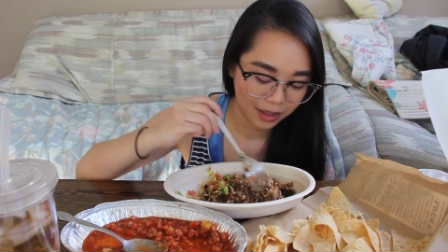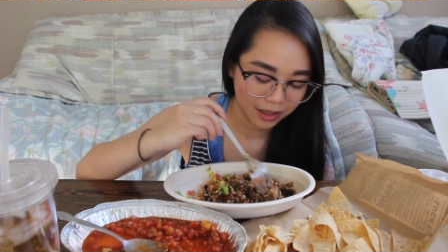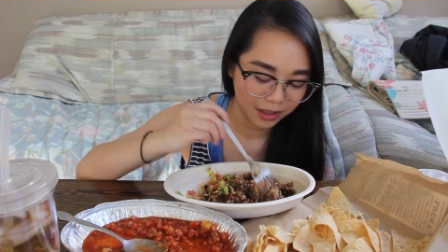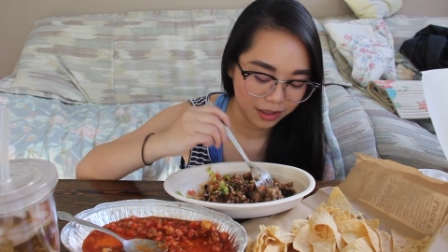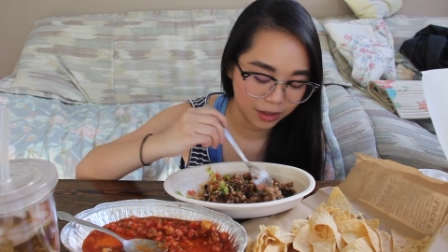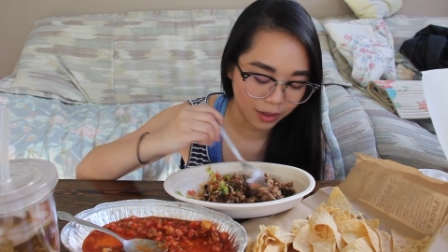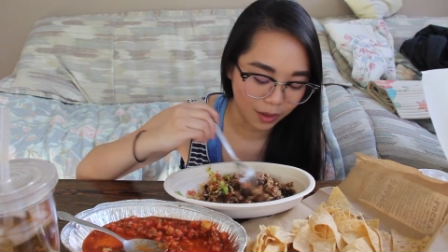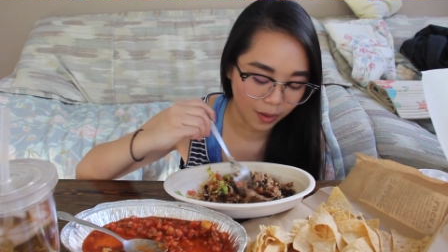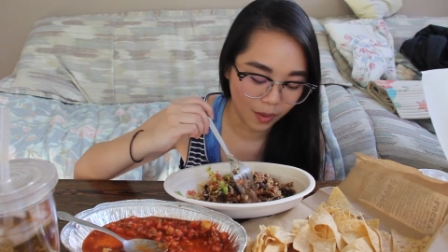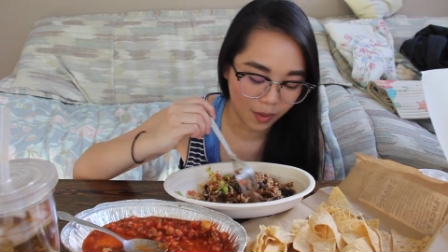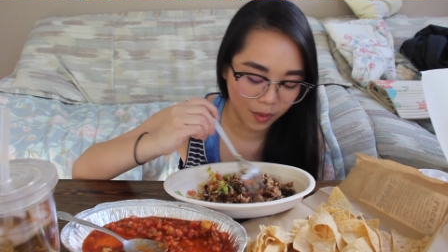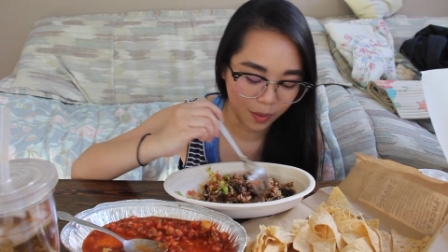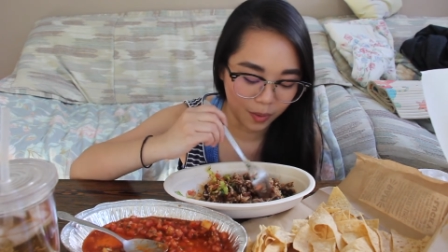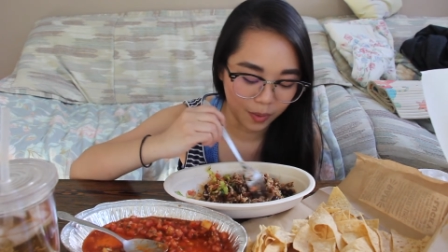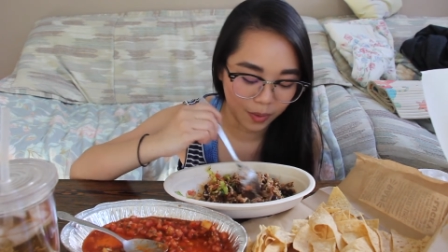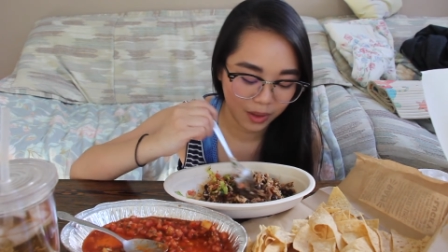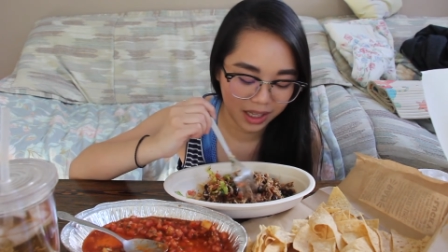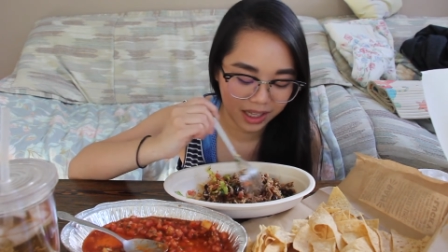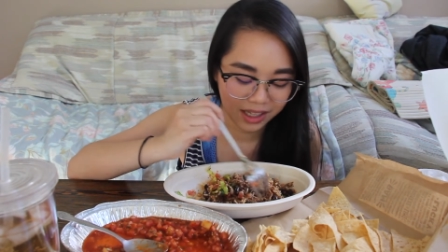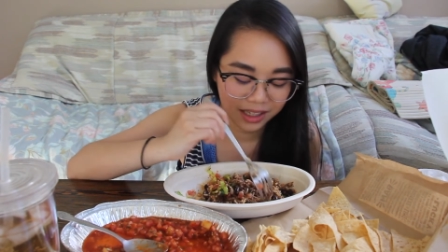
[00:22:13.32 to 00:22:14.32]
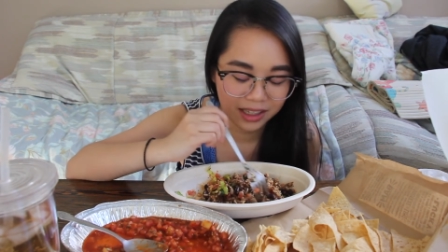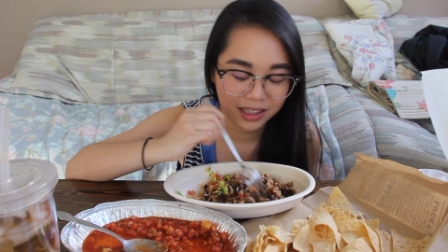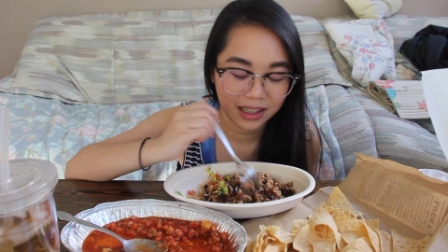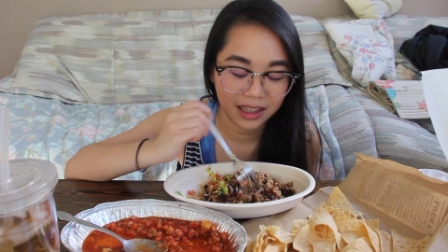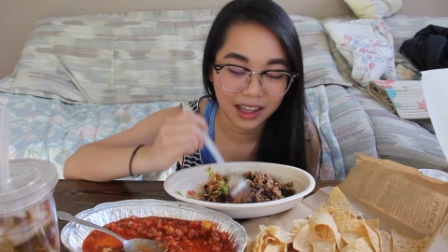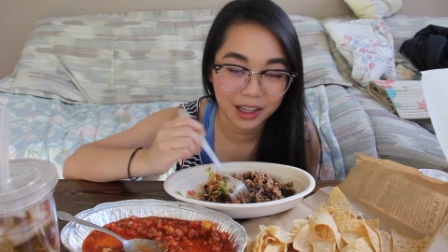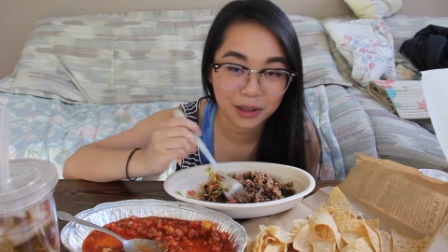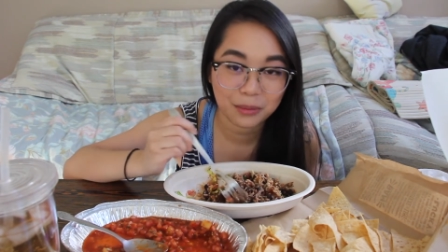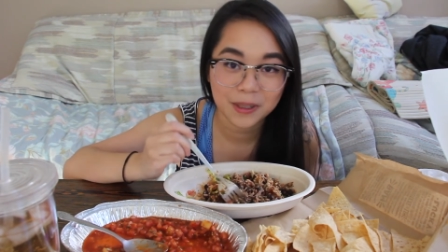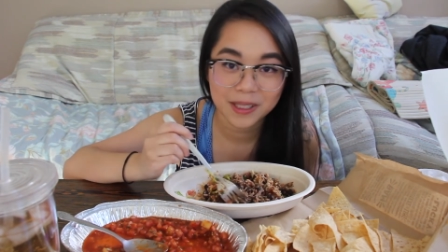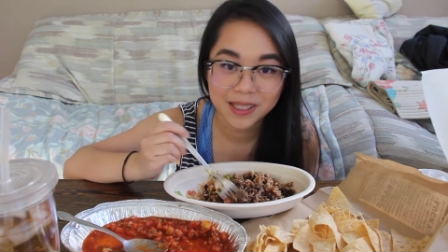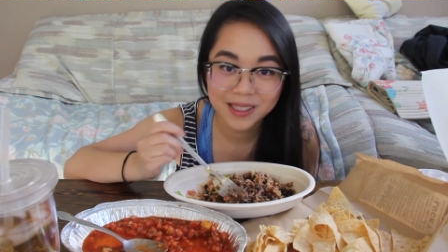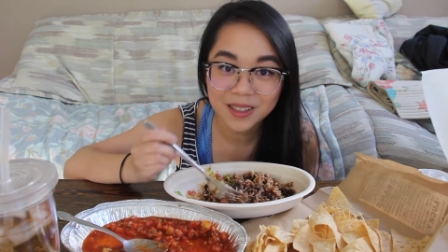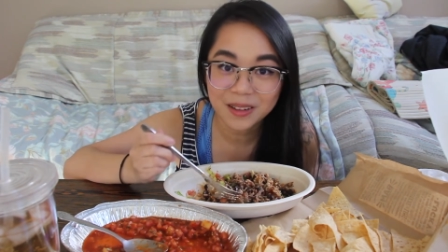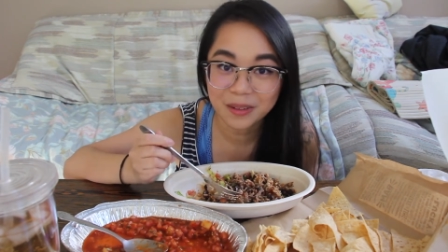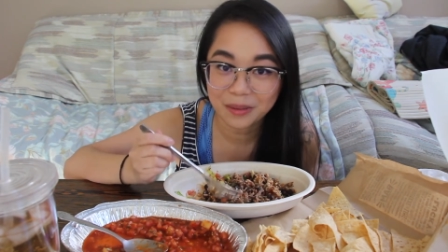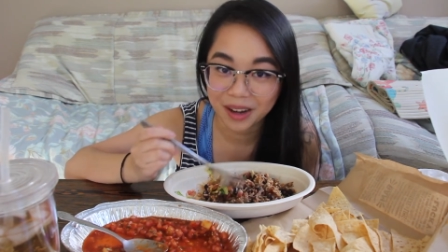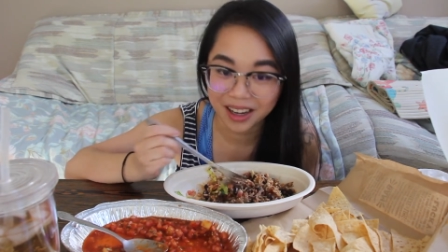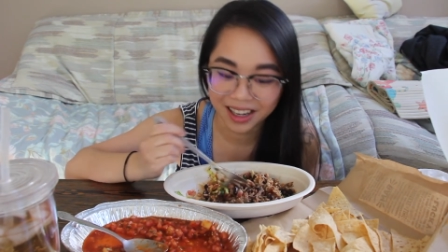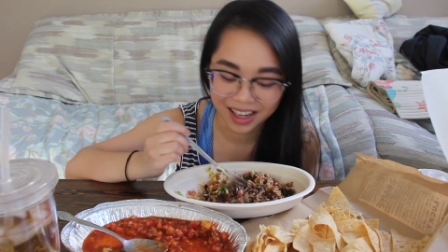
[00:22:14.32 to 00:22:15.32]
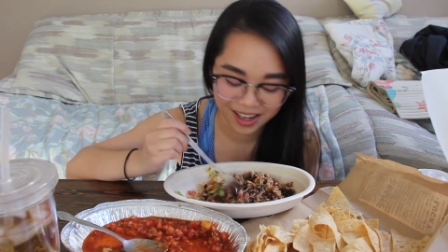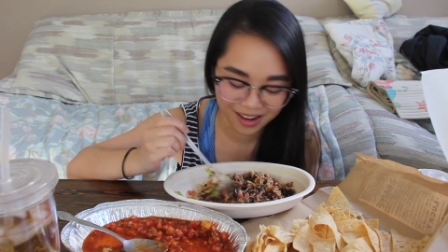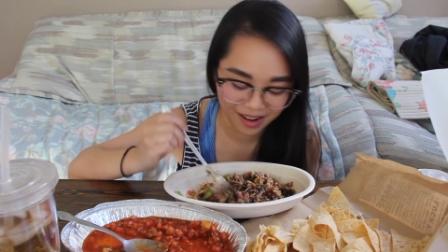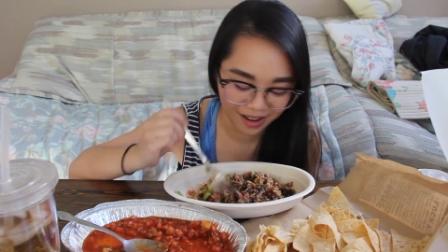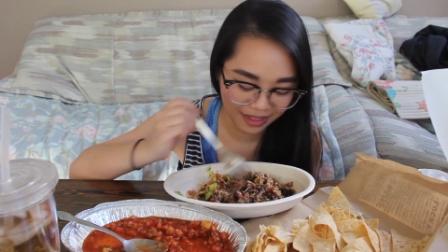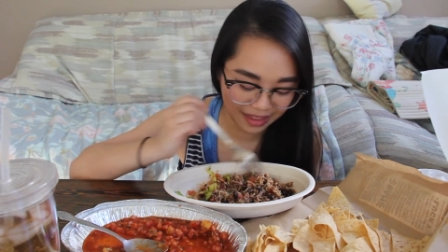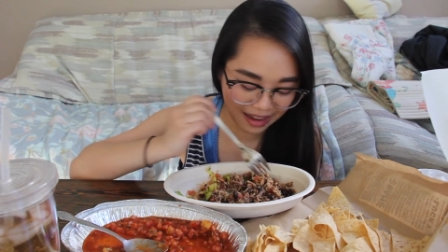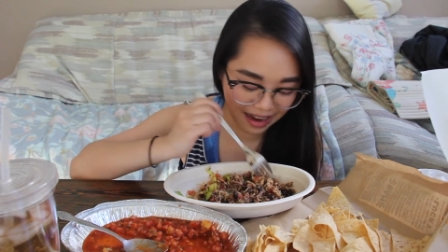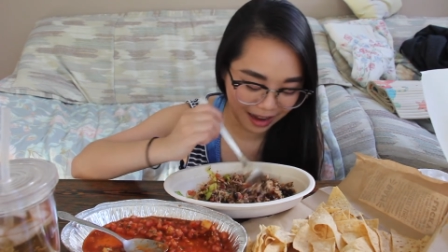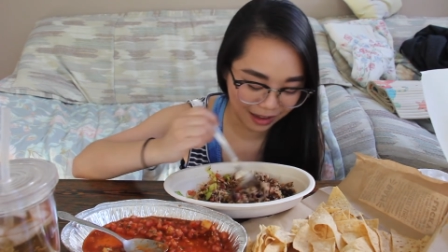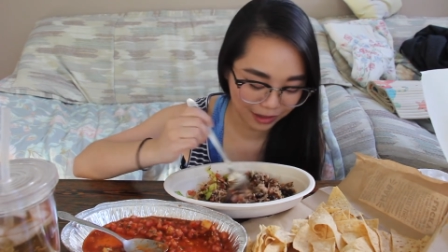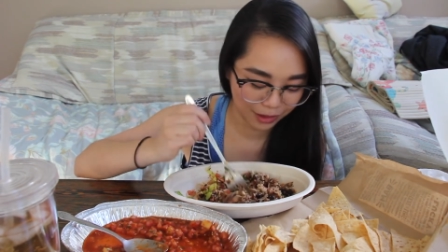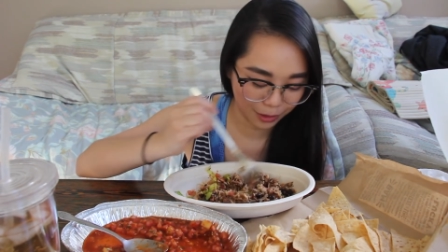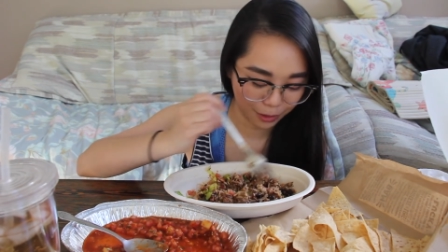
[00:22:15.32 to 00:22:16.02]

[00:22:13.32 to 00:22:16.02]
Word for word: So, and like we're still working on that.